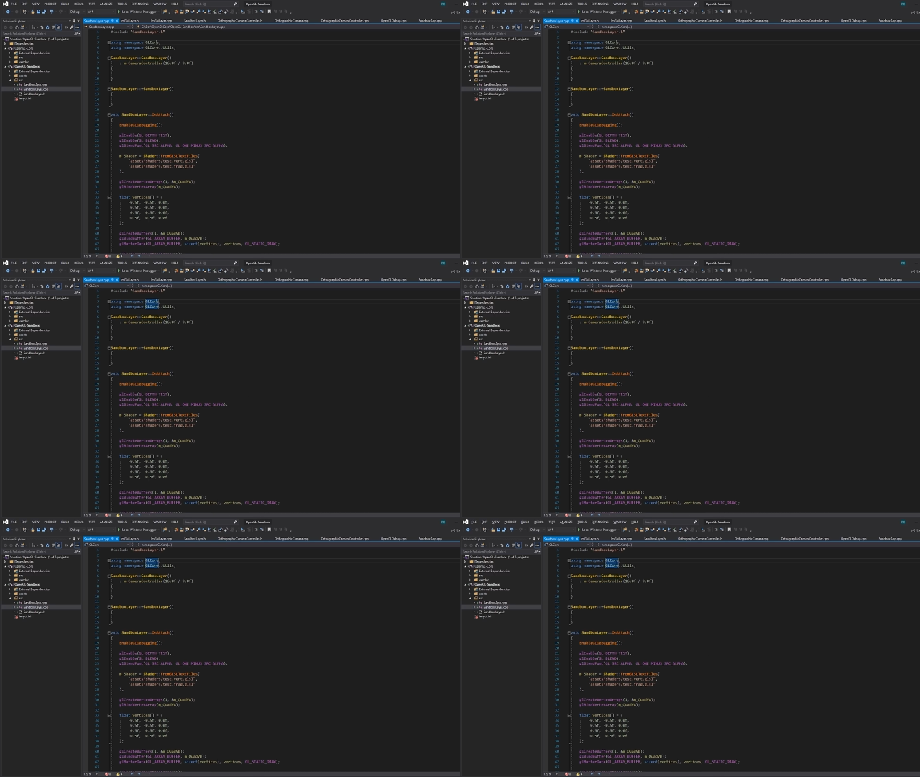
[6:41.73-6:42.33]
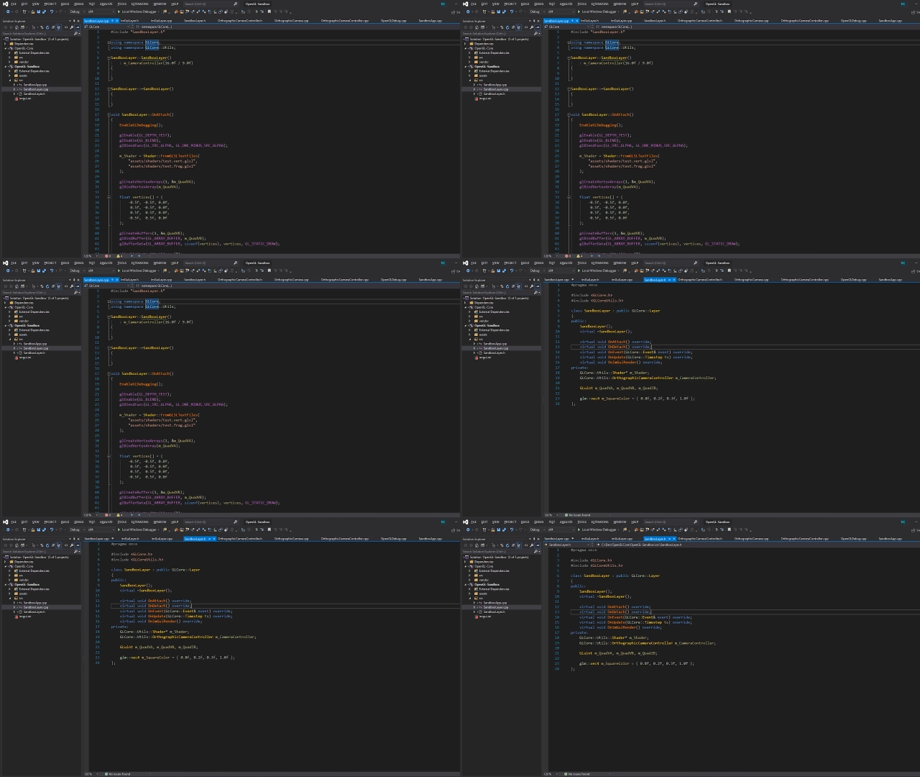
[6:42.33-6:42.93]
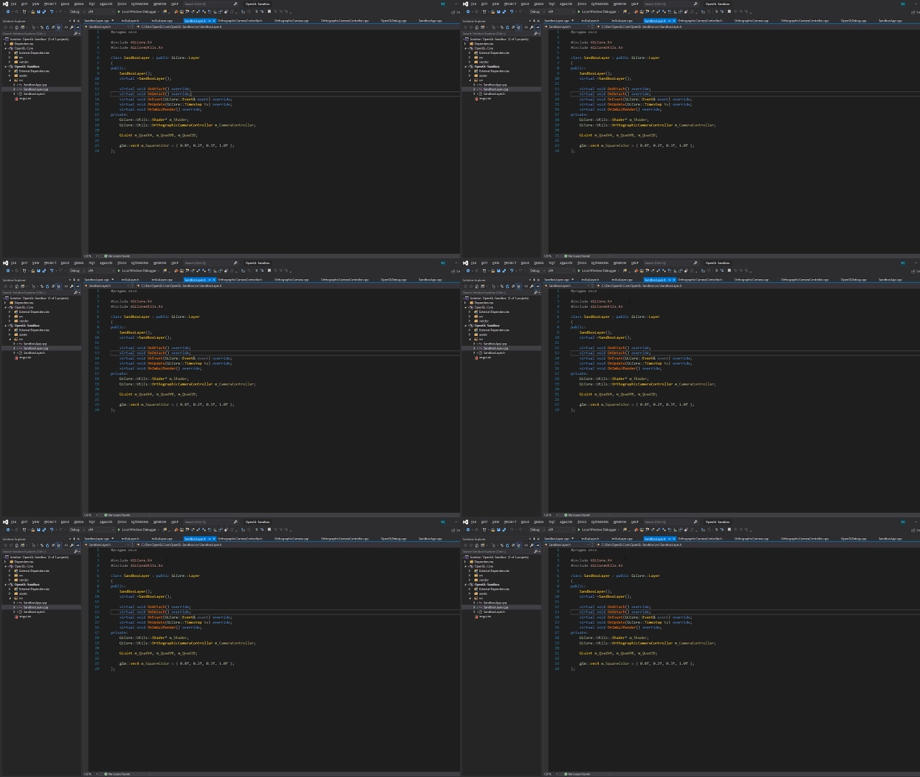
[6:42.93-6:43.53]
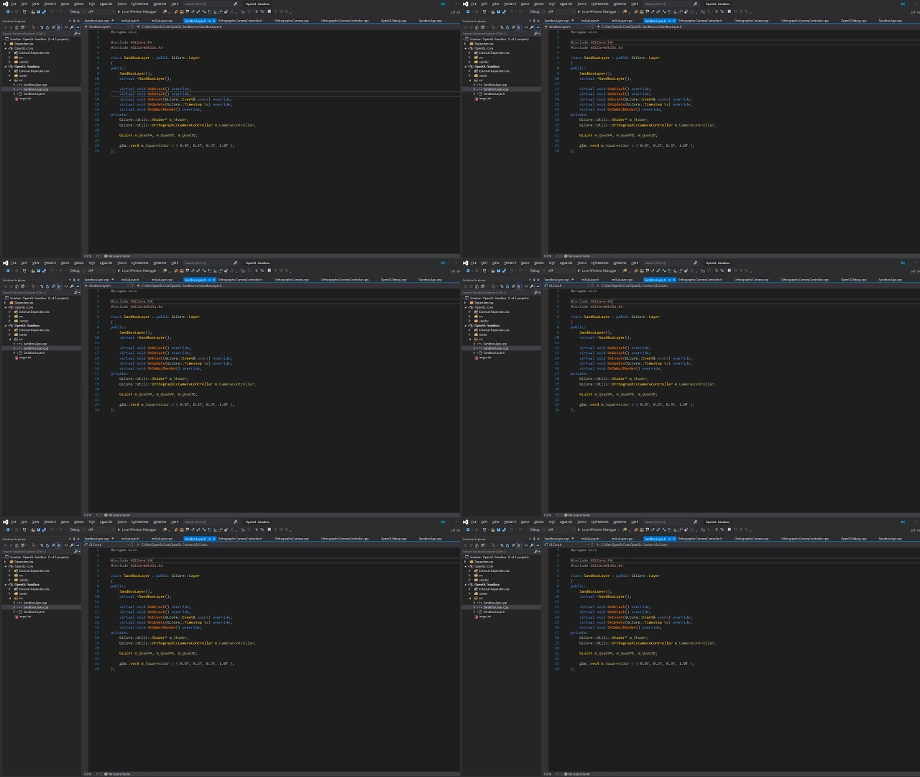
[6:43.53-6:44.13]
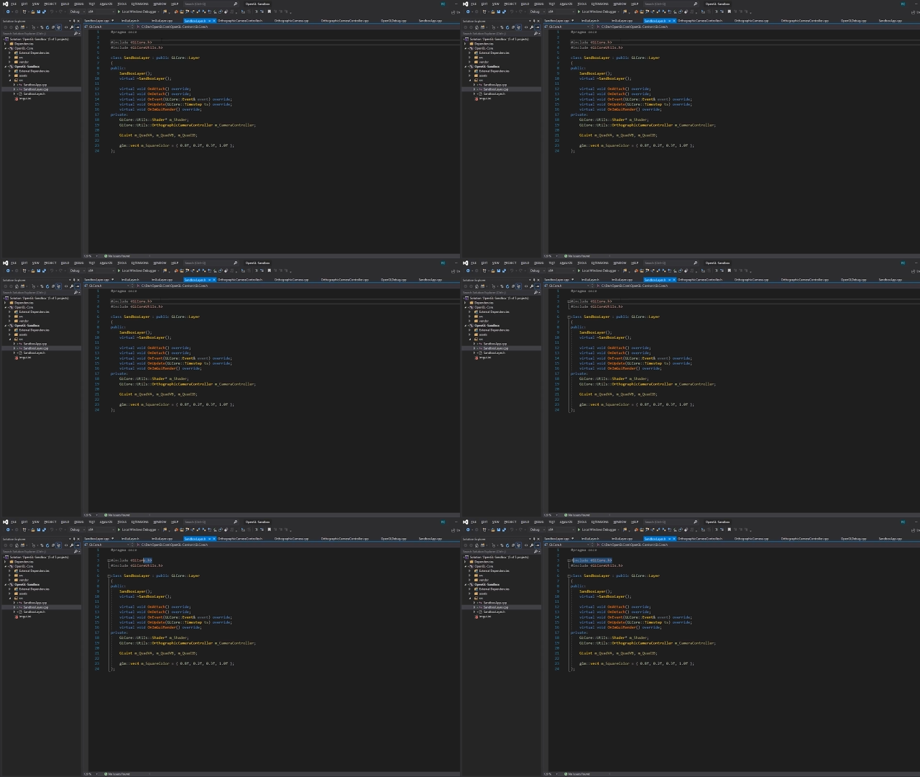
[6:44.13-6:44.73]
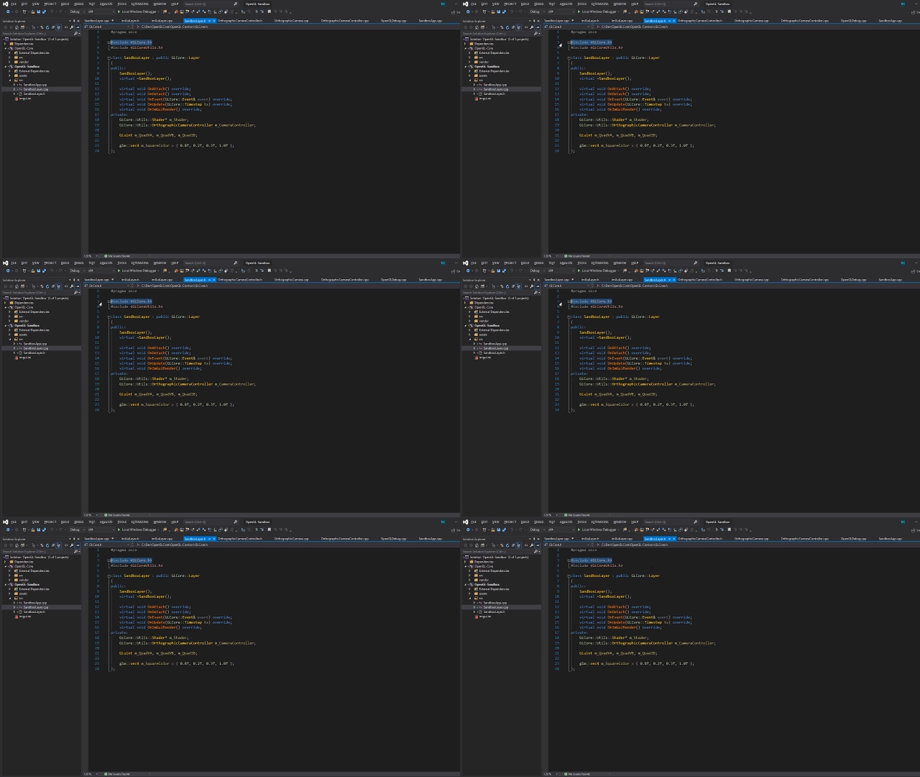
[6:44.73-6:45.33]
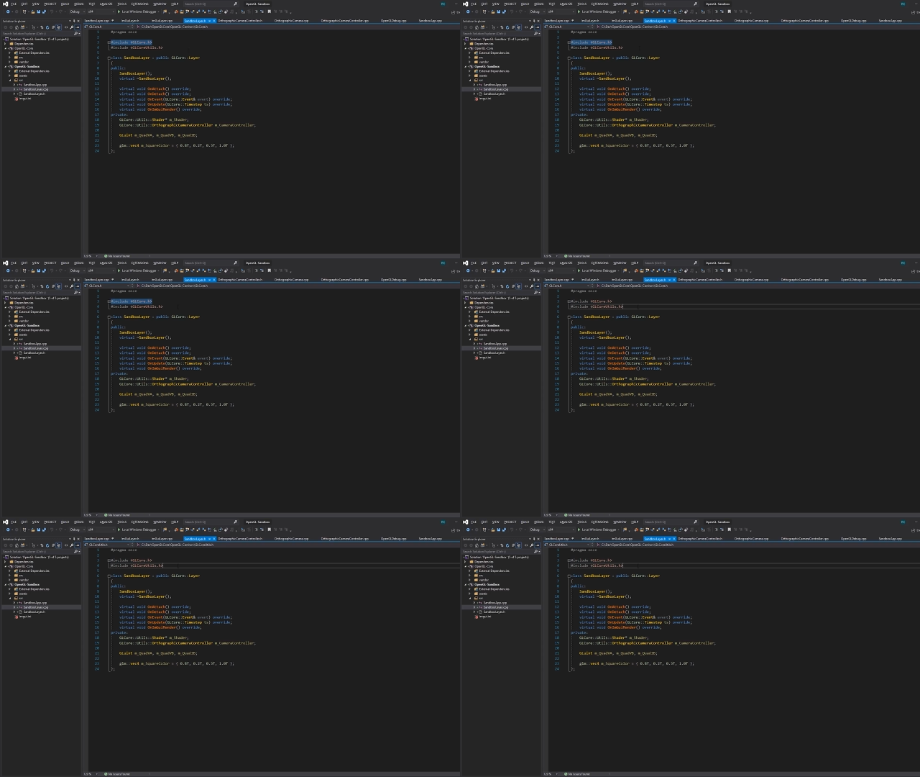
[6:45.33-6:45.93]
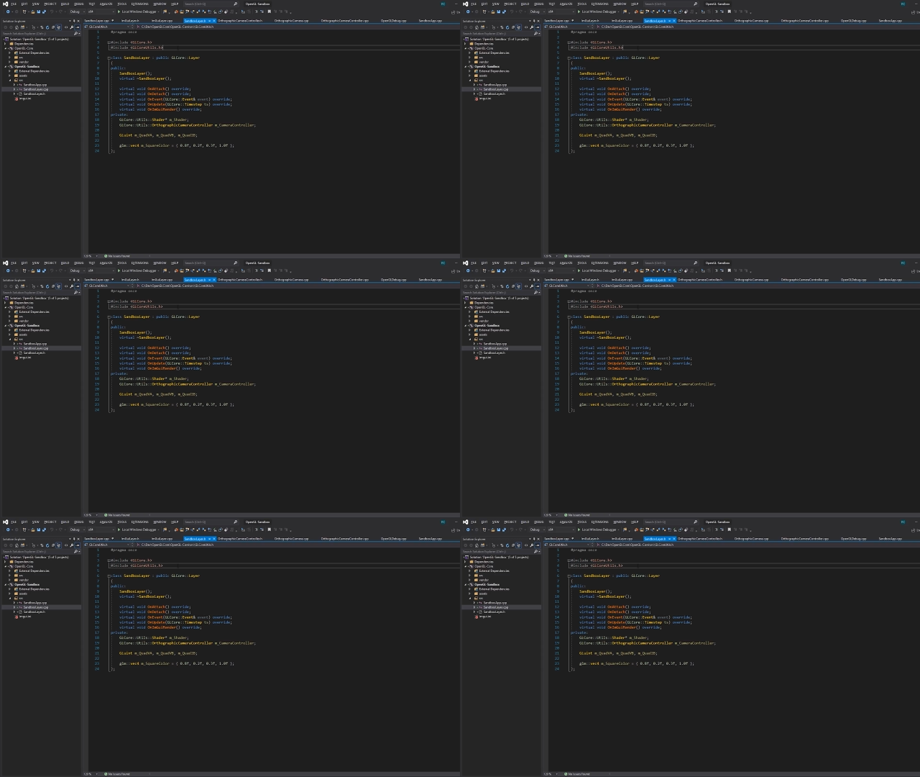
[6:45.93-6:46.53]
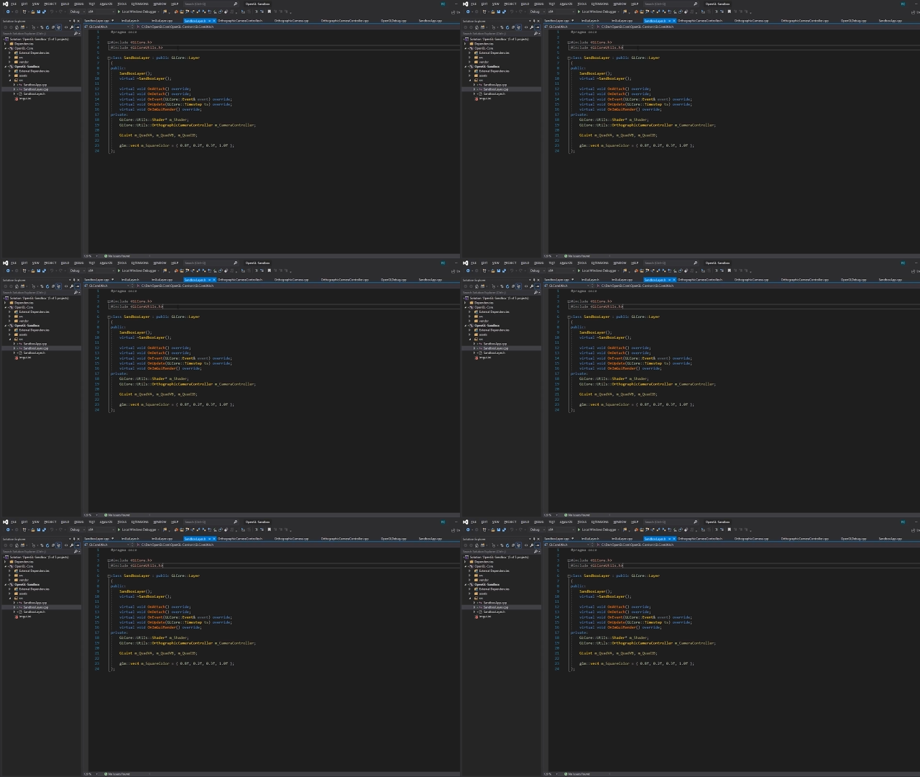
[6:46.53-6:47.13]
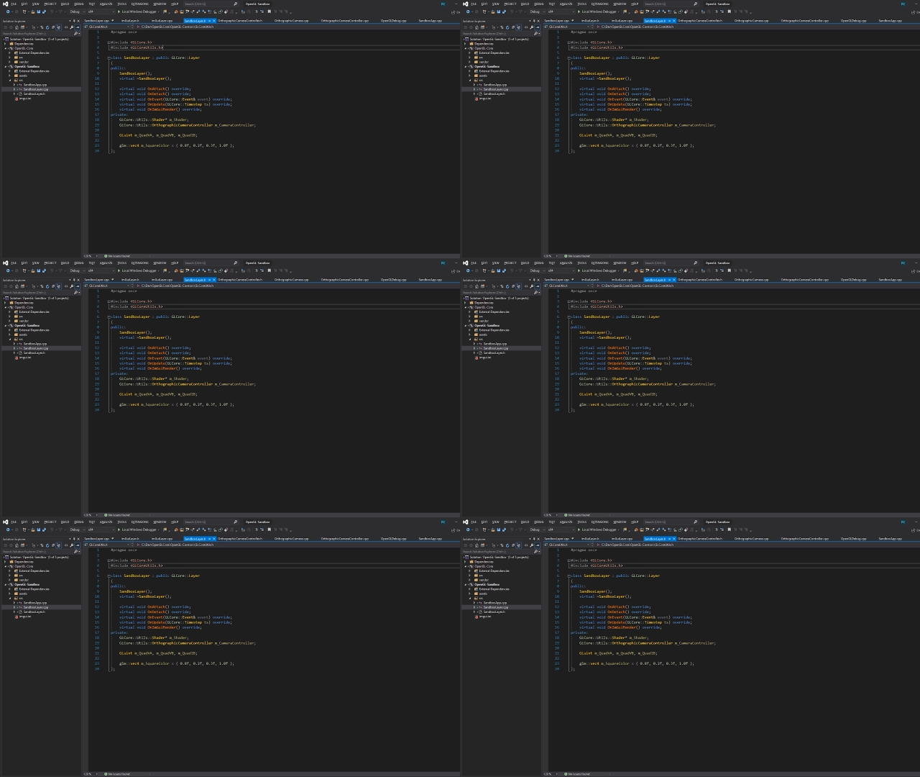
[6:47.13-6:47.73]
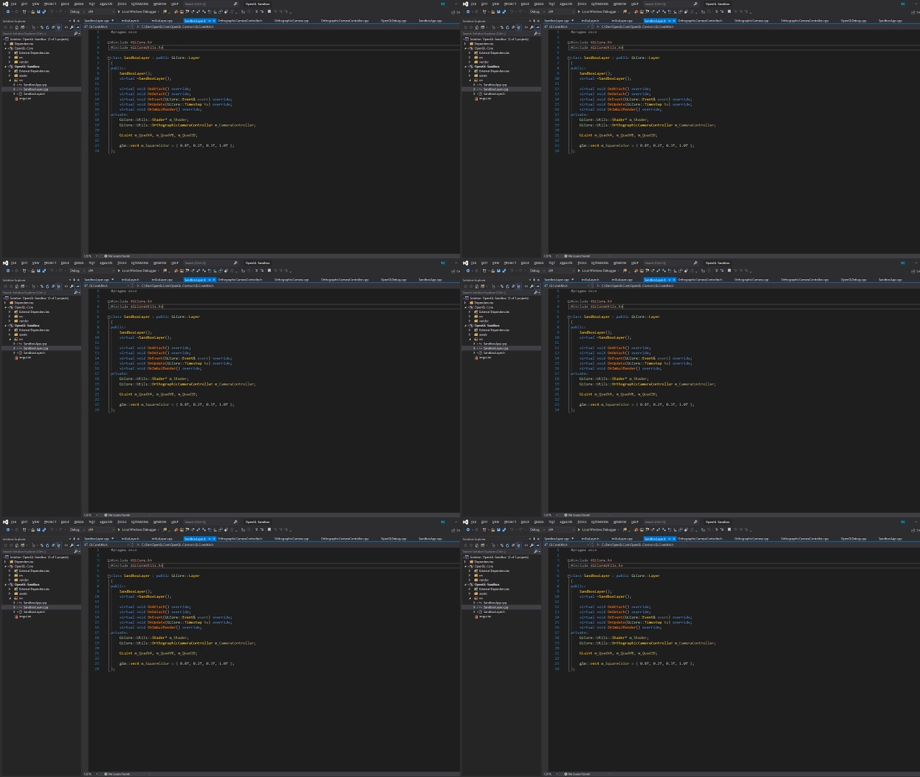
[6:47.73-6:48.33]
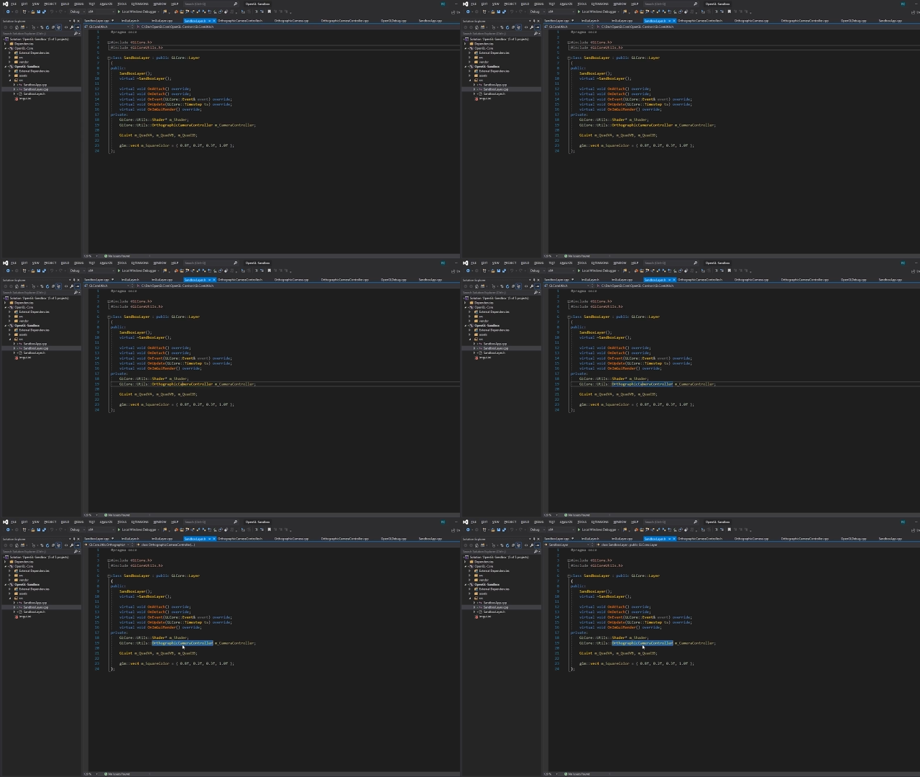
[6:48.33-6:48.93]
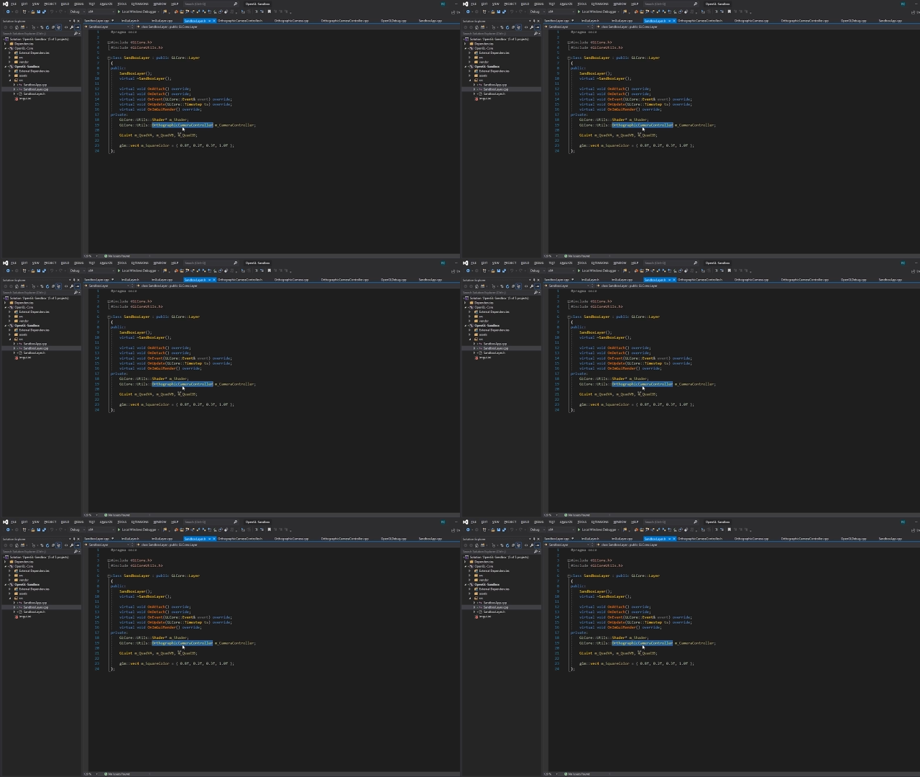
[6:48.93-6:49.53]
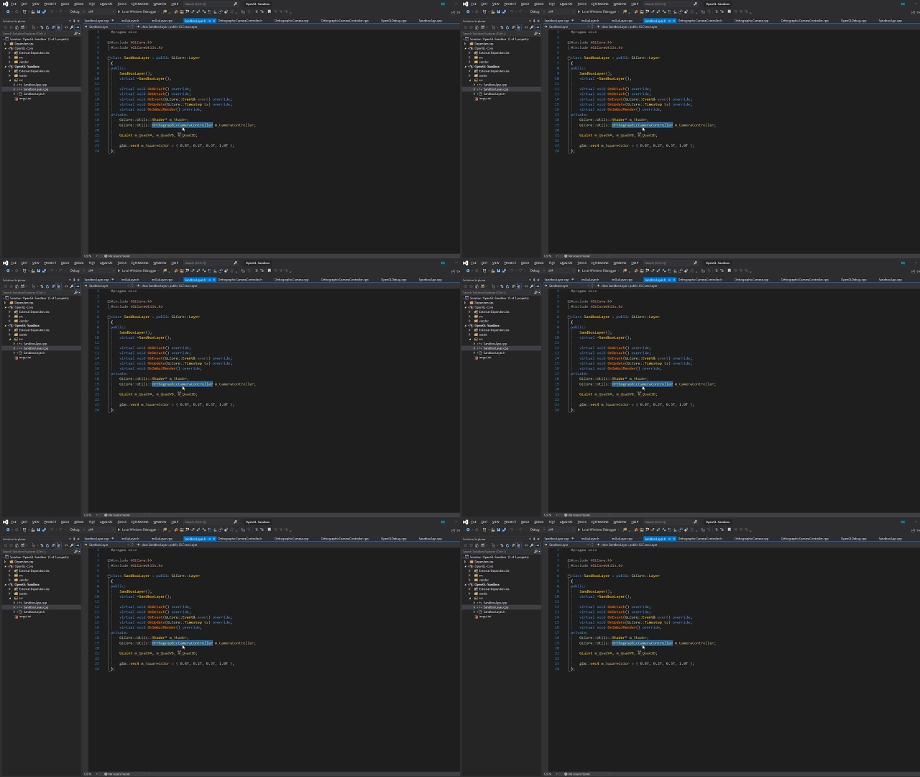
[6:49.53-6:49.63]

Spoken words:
(no speaker visible)